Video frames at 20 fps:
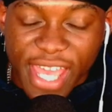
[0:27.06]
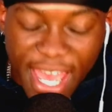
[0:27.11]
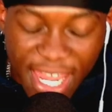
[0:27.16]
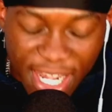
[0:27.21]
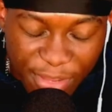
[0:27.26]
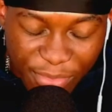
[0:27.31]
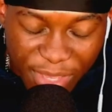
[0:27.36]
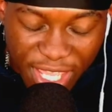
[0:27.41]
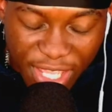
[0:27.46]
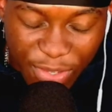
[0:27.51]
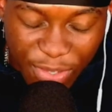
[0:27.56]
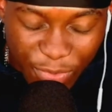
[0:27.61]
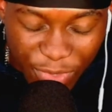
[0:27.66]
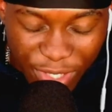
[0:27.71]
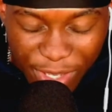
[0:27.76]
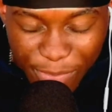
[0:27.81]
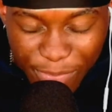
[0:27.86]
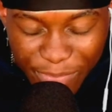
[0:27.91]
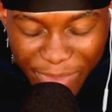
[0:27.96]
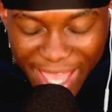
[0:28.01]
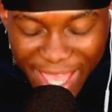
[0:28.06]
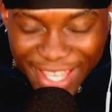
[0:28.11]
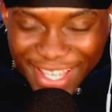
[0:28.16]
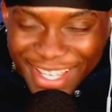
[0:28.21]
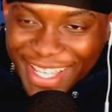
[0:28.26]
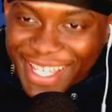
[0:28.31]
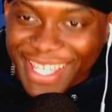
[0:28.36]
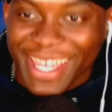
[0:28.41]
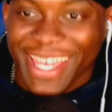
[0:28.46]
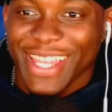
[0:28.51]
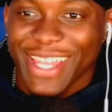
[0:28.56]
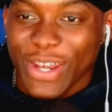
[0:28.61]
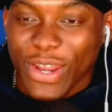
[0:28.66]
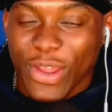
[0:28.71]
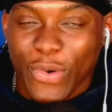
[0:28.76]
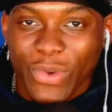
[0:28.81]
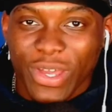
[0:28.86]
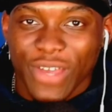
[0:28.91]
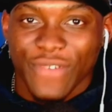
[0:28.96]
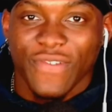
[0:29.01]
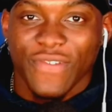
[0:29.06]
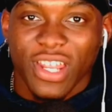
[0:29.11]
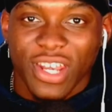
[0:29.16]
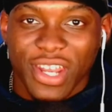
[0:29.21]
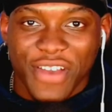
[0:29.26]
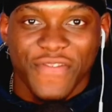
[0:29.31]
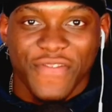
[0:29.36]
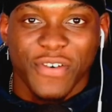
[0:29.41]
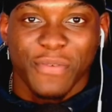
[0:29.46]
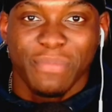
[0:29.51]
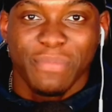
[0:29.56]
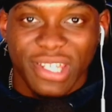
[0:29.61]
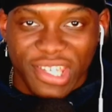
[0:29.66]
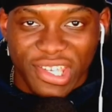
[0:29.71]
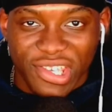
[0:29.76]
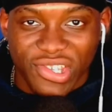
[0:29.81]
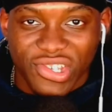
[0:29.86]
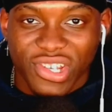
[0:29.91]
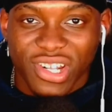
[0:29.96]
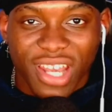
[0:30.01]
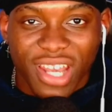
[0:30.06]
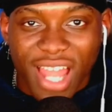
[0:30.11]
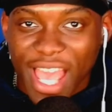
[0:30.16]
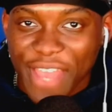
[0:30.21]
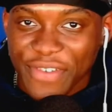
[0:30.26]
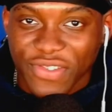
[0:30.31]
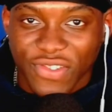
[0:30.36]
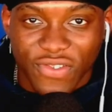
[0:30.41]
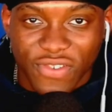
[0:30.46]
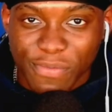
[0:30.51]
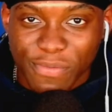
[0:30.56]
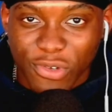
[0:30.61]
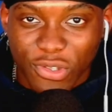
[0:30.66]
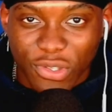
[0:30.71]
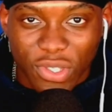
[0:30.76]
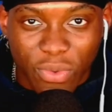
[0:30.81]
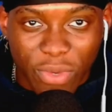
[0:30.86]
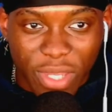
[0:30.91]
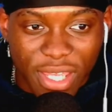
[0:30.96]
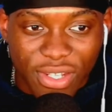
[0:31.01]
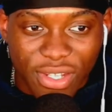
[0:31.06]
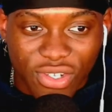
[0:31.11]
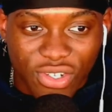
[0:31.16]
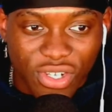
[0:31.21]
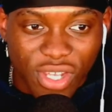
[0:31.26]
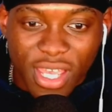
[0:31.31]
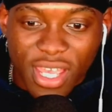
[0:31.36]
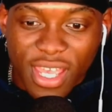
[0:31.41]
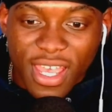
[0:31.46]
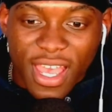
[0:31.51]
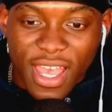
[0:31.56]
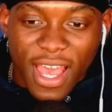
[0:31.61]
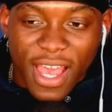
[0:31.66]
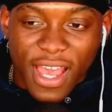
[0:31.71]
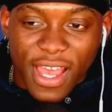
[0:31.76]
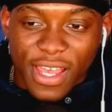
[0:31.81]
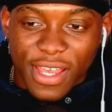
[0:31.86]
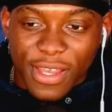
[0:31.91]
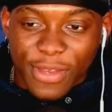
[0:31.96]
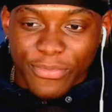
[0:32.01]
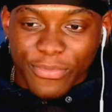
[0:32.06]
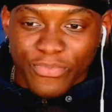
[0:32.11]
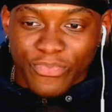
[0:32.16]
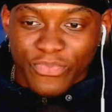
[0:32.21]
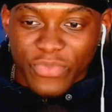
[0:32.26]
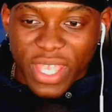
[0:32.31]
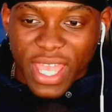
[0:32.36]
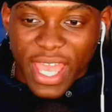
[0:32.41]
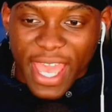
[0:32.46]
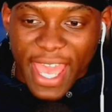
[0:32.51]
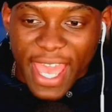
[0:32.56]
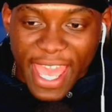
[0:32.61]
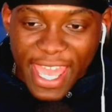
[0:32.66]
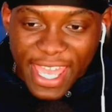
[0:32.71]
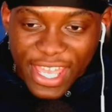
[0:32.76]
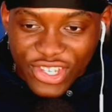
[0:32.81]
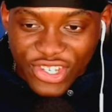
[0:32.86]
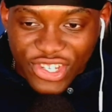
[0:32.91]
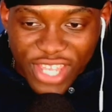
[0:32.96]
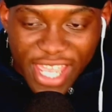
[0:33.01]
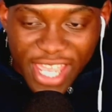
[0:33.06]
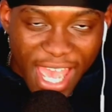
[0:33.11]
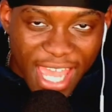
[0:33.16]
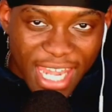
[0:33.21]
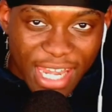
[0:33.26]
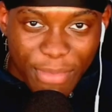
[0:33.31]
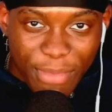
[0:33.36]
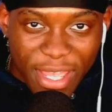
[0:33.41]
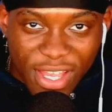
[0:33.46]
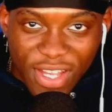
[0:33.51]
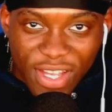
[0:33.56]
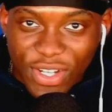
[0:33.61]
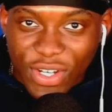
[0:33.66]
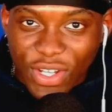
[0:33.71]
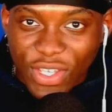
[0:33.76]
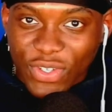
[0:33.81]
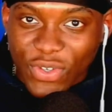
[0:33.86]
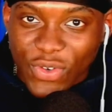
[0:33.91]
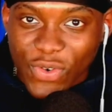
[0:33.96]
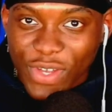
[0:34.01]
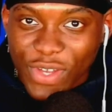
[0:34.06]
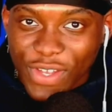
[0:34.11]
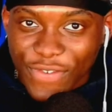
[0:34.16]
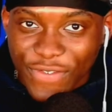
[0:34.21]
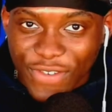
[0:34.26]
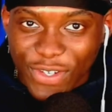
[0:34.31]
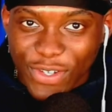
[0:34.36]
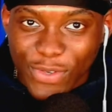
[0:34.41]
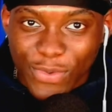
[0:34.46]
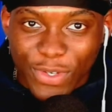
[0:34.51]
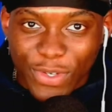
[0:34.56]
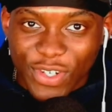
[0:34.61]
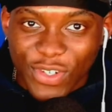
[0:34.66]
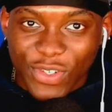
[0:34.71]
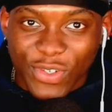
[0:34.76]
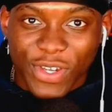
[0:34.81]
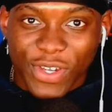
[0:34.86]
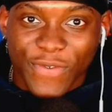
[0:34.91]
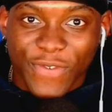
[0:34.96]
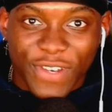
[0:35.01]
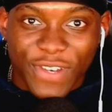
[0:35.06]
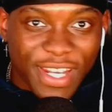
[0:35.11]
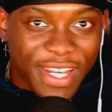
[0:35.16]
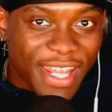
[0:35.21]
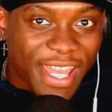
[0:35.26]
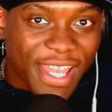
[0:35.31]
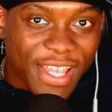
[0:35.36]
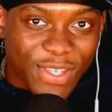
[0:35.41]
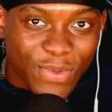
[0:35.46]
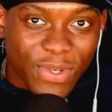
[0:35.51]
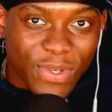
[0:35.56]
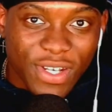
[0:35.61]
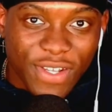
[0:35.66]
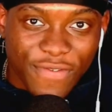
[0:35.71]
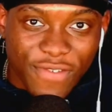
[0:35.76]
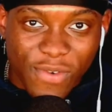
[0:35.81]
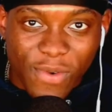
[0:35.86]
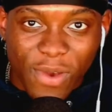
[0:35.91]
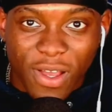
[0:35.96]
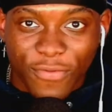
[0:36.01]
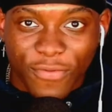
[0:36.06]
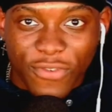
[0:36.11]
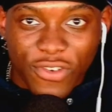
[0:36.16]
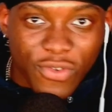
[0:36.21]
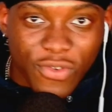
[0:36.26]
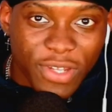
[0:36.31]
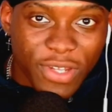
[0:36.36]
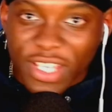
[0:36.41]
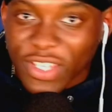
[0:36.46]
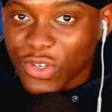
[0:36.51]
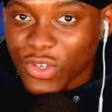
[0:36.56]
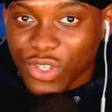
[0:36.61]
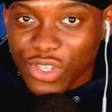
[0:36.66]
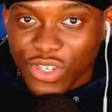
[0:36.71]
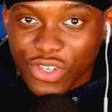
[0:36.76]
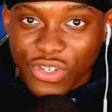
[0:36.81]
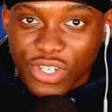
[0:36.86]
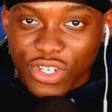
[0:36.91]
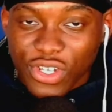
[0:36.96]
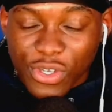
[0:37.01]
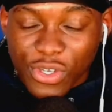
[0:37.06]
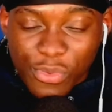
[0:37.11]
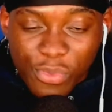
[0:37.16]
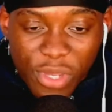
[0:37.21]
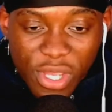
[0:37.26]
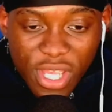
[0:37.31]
Anime. We are back again with another Bleach live stream on Twitch at AJ Anime If you do want to join for the next one, if you are viewing this on YouTube.